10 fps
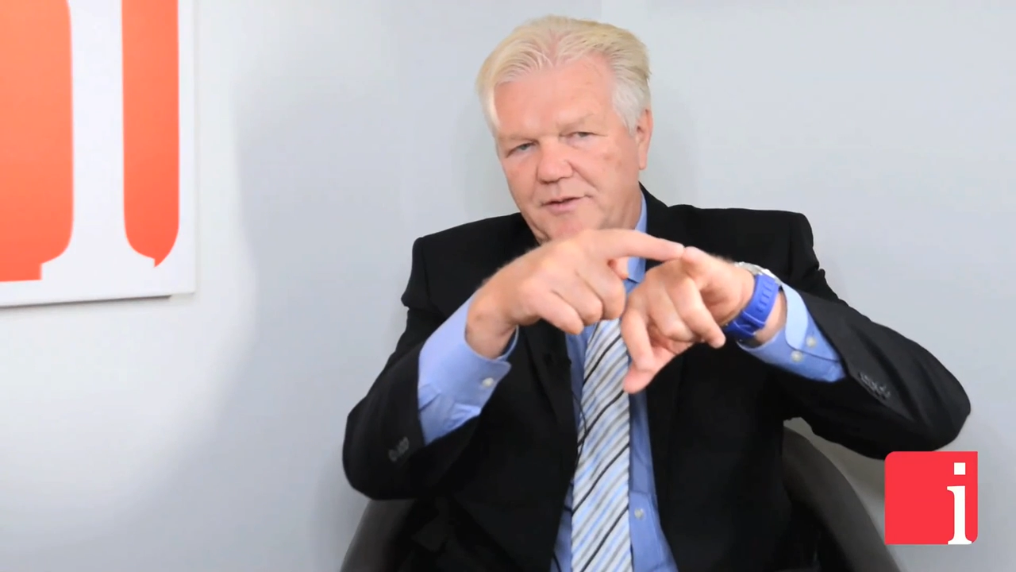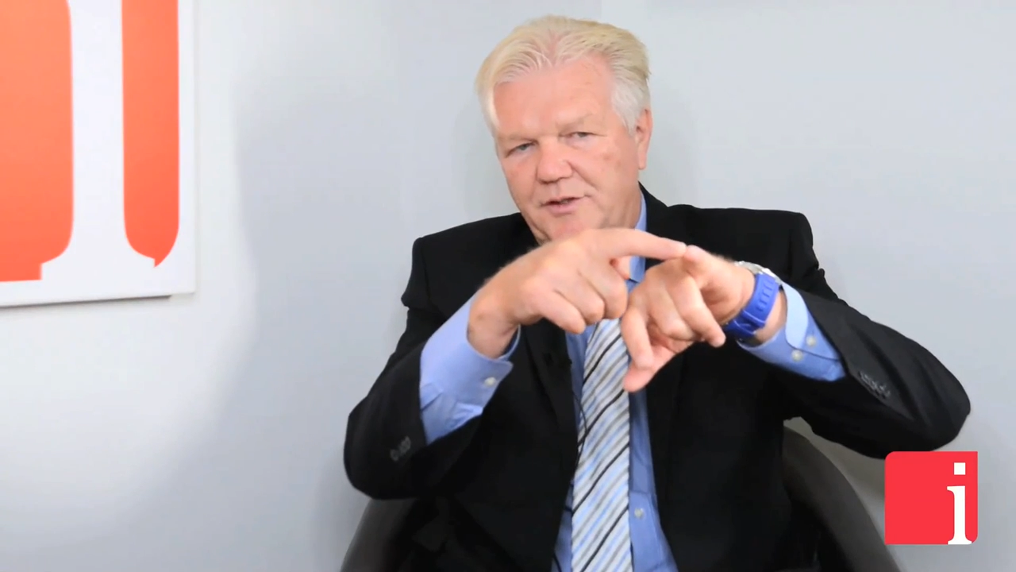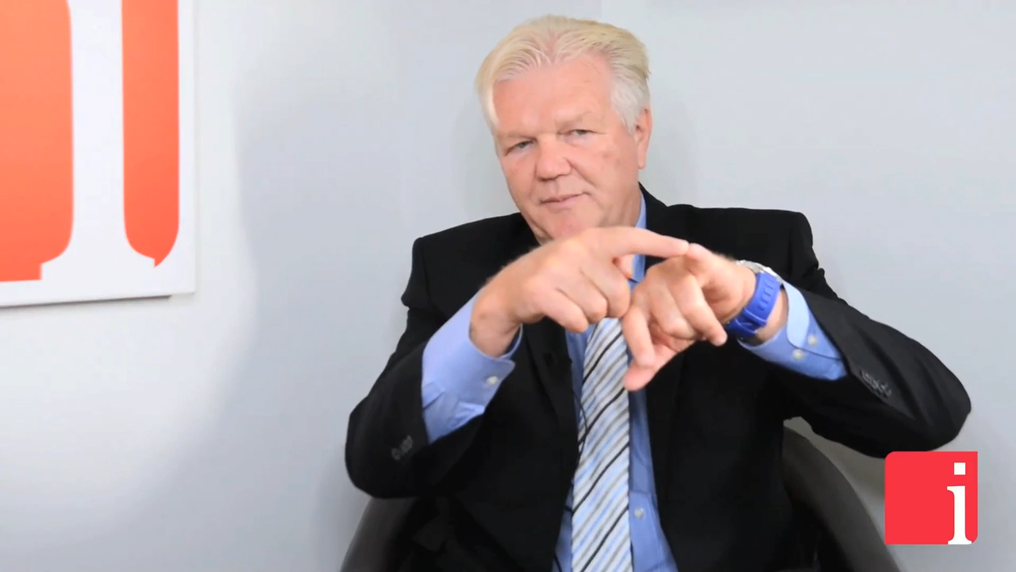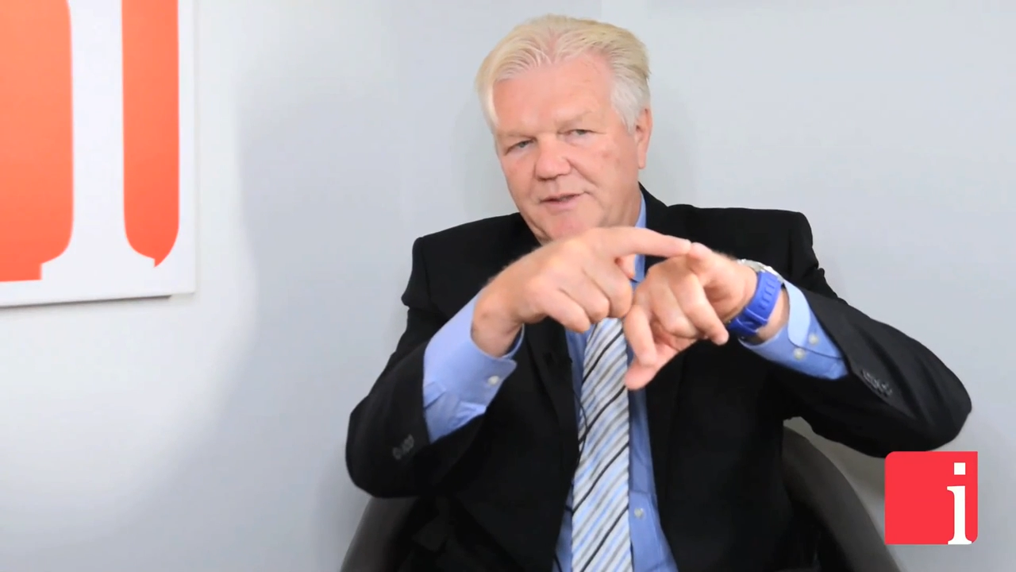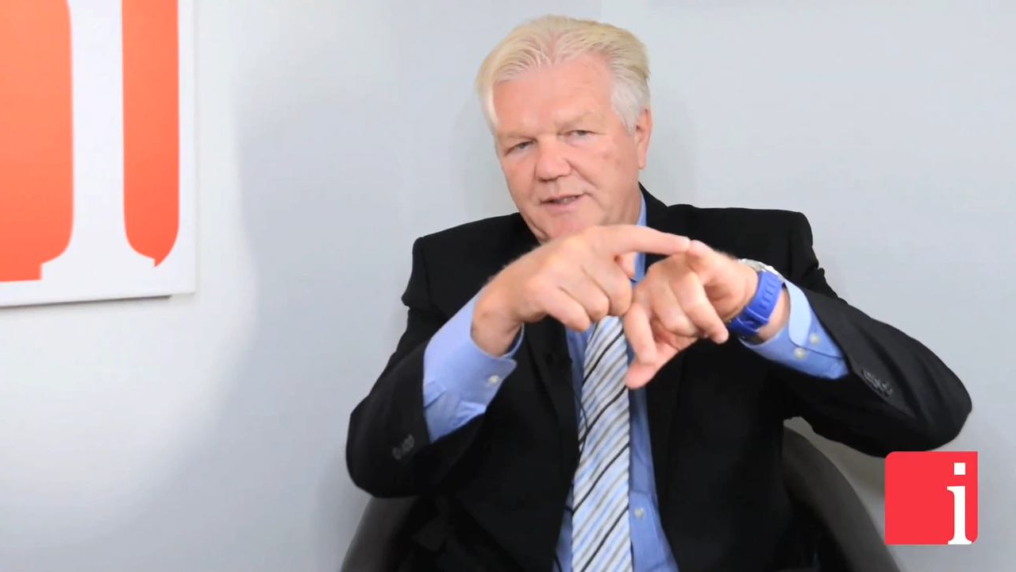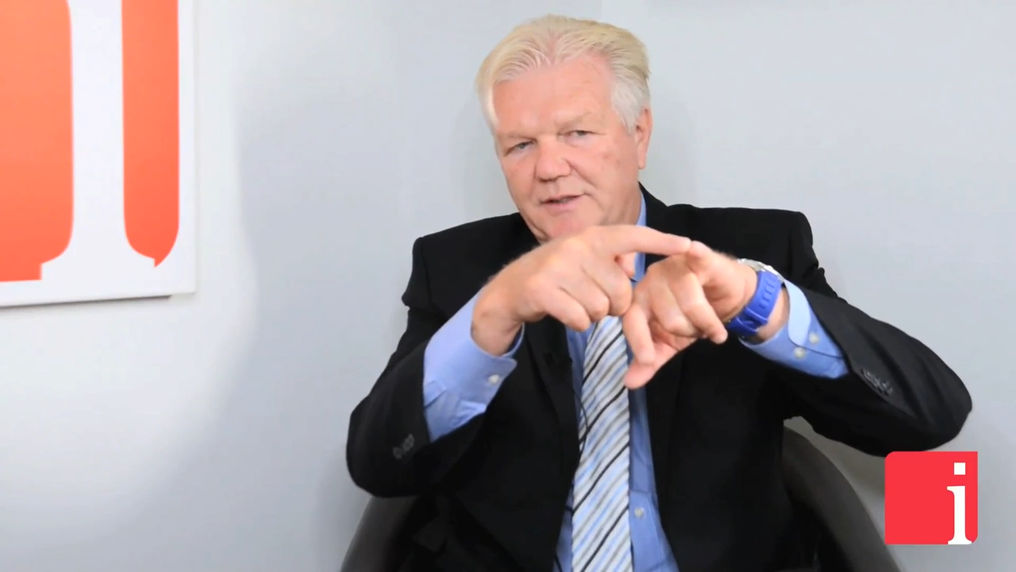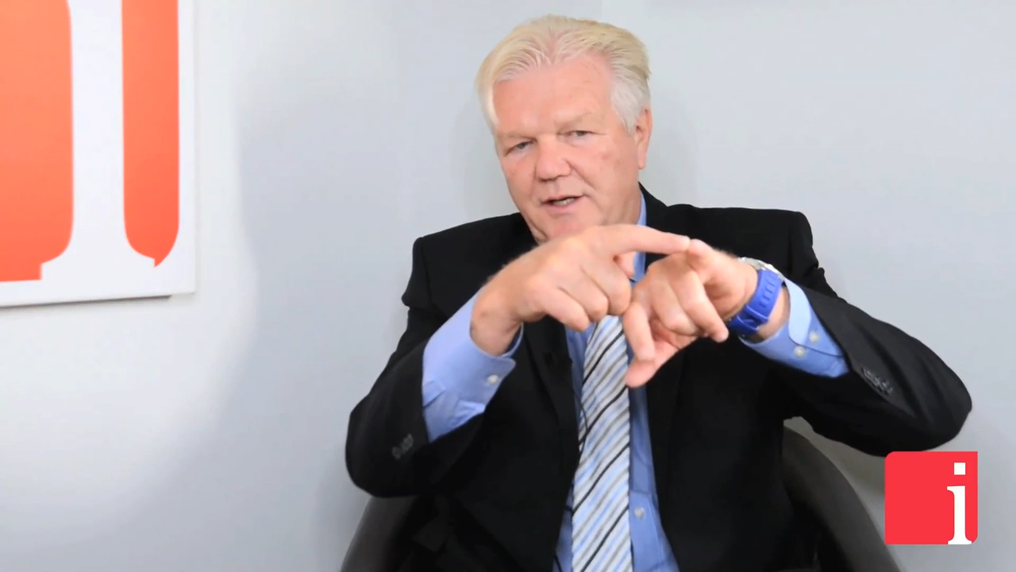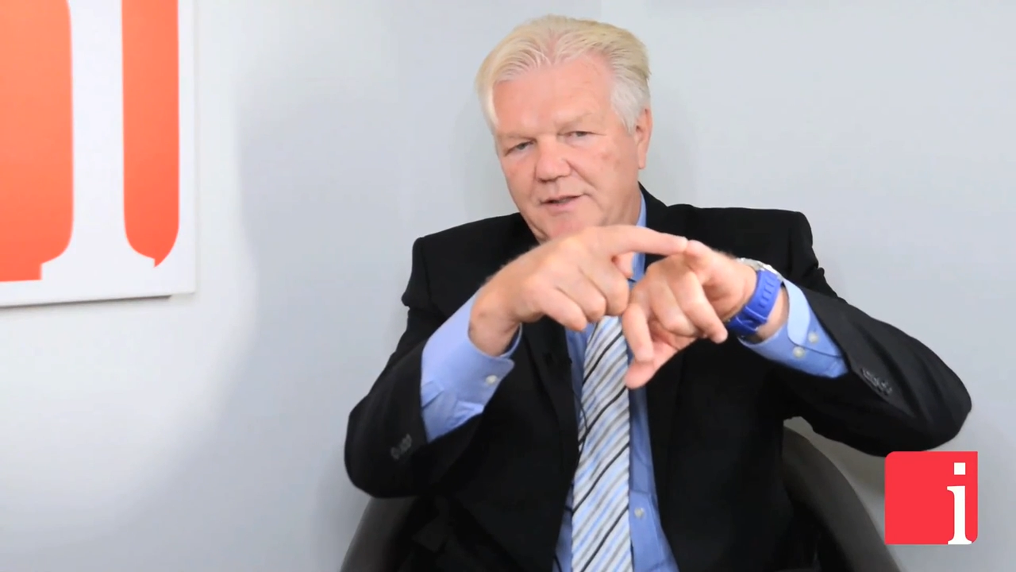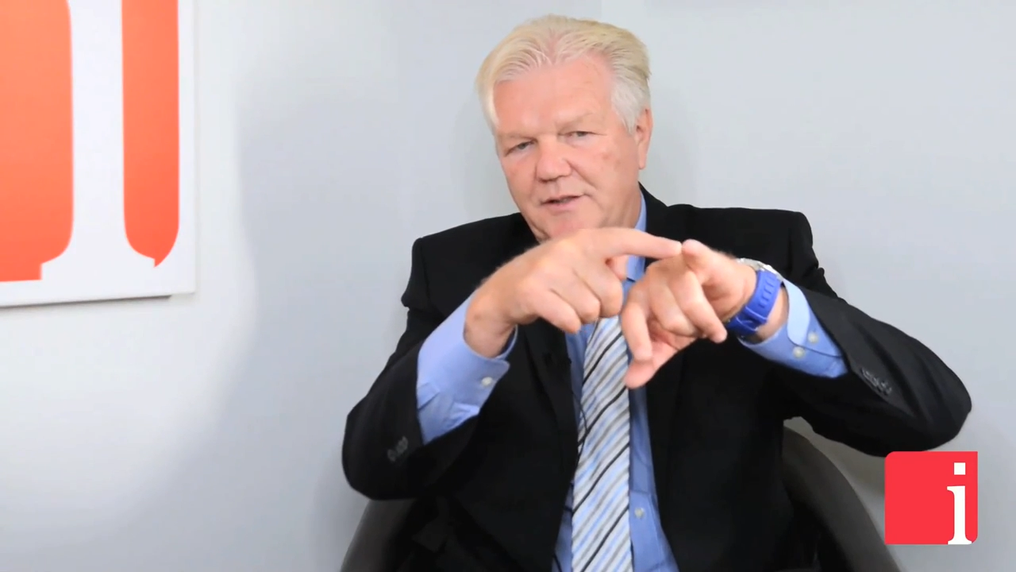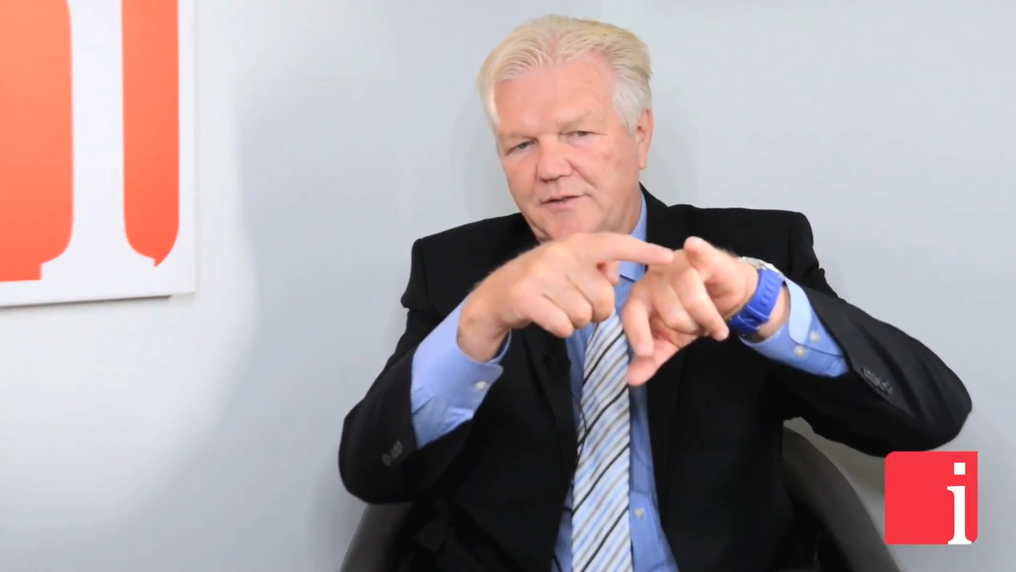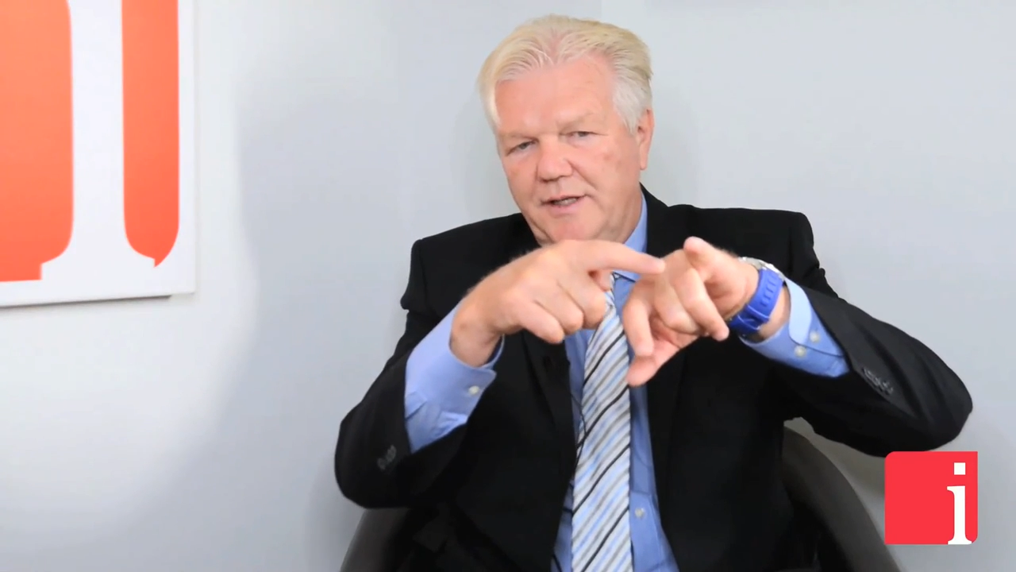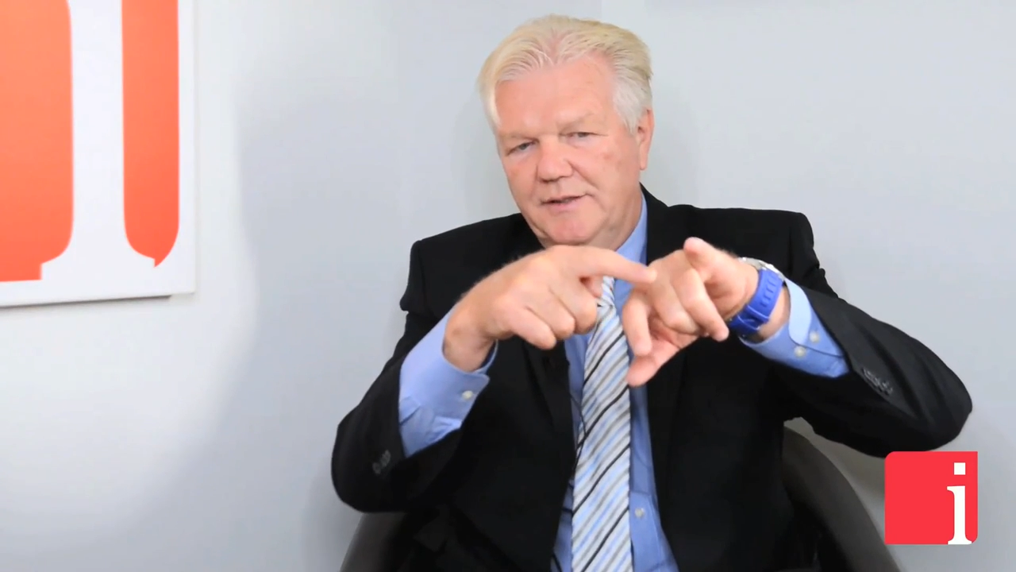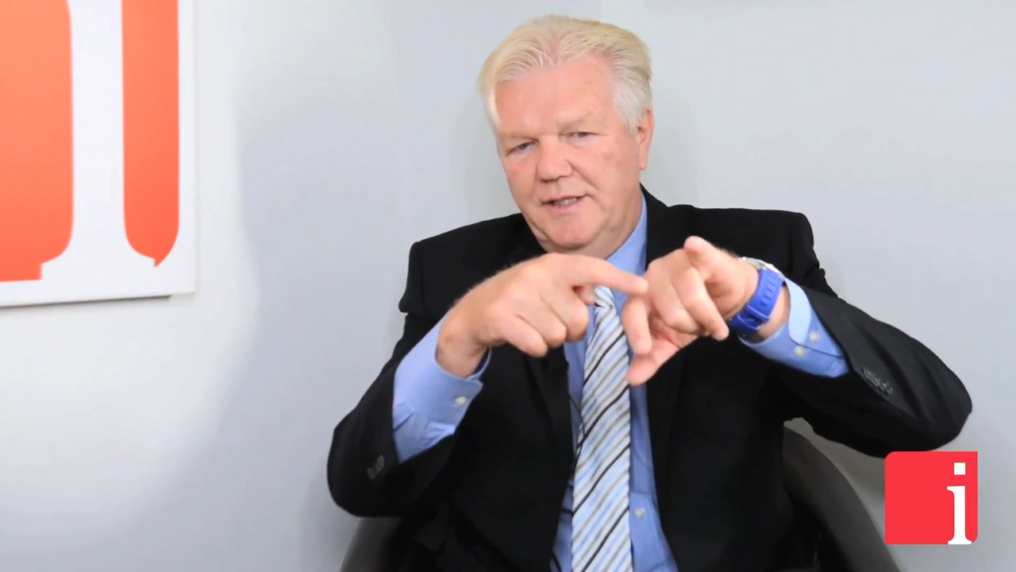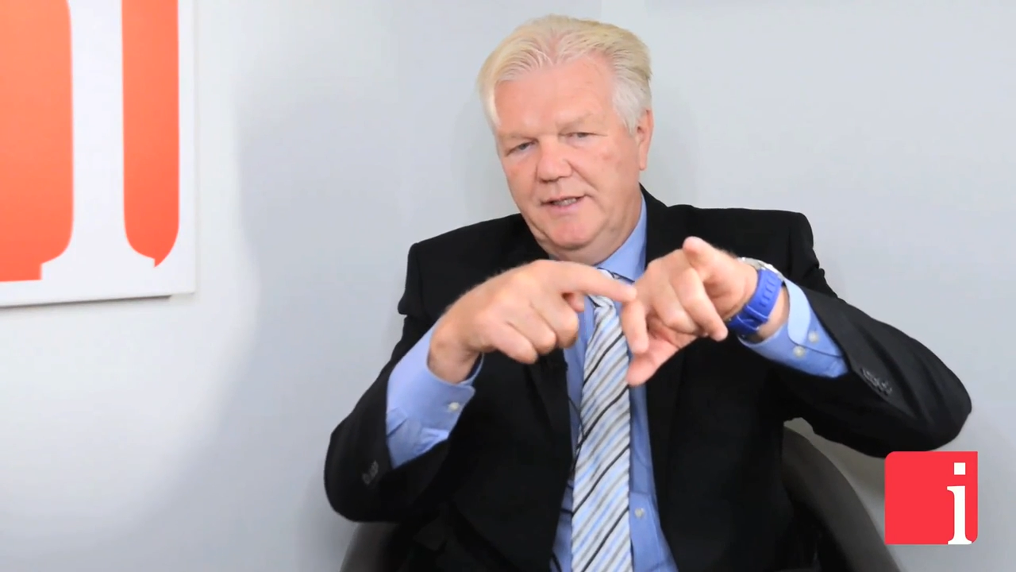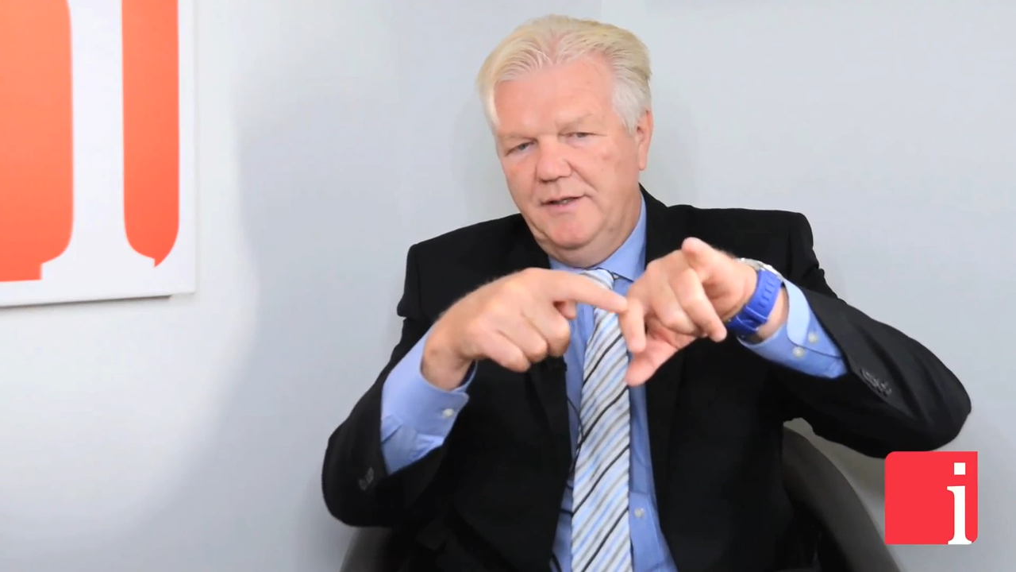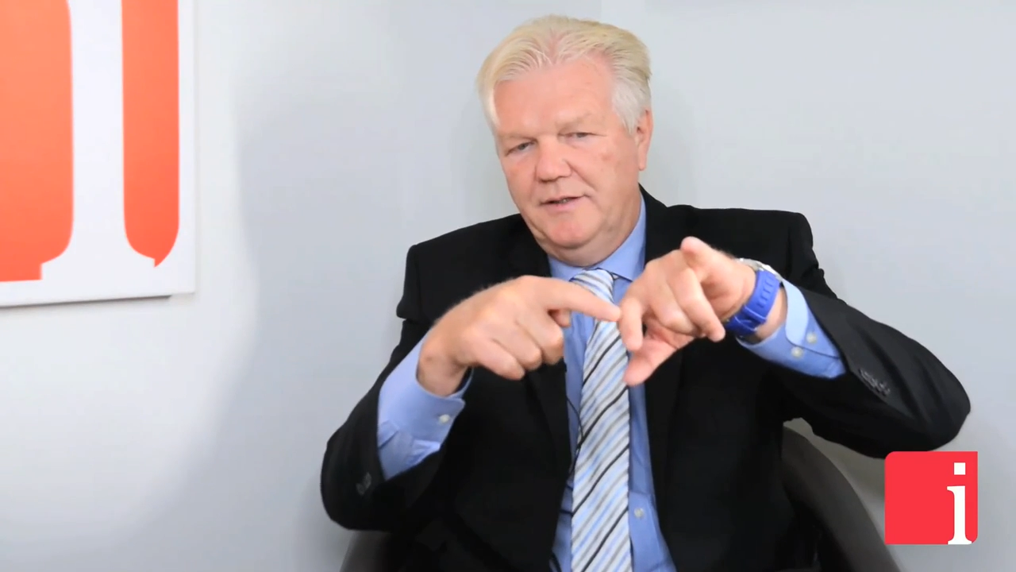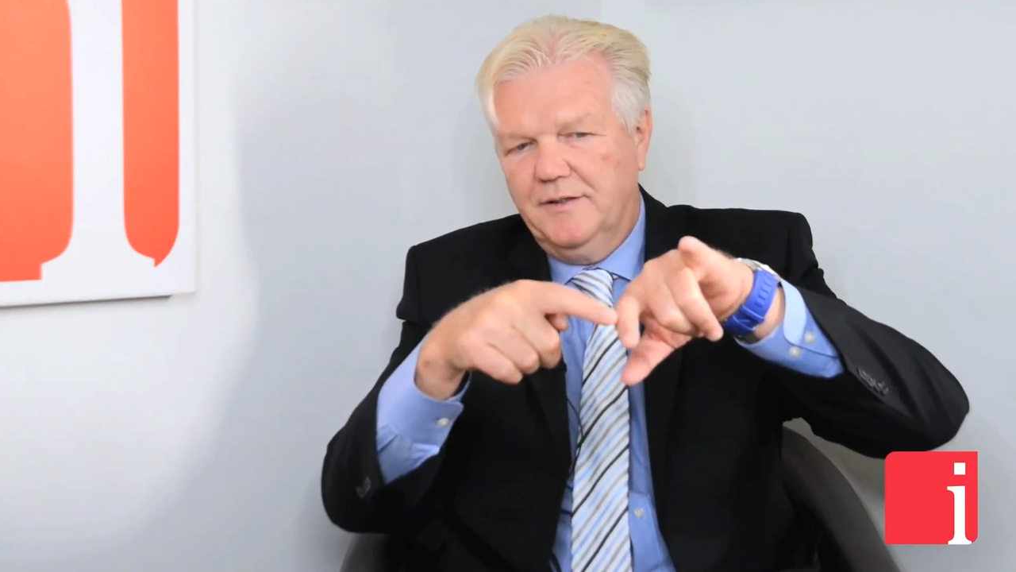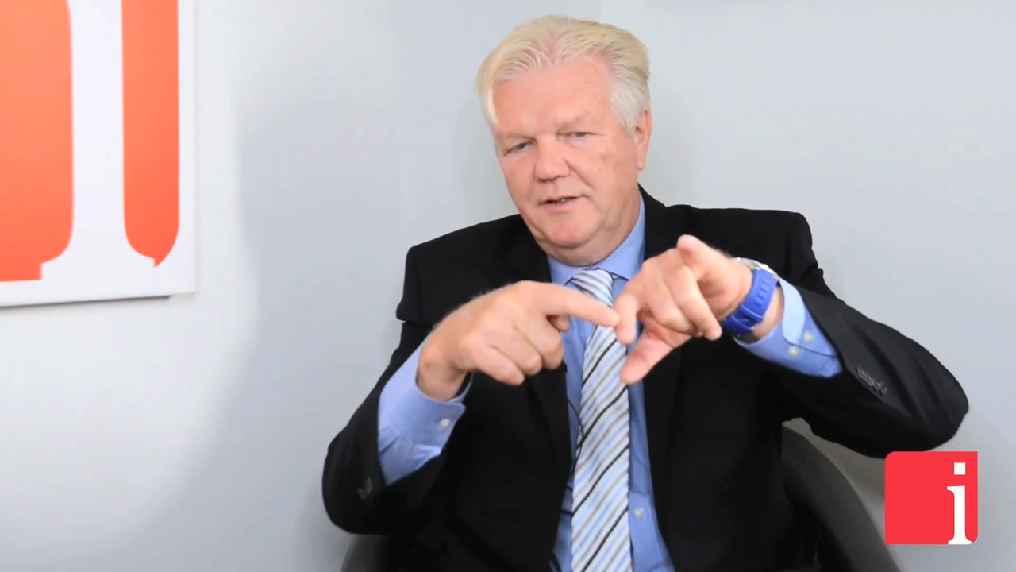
ships its concentrates 800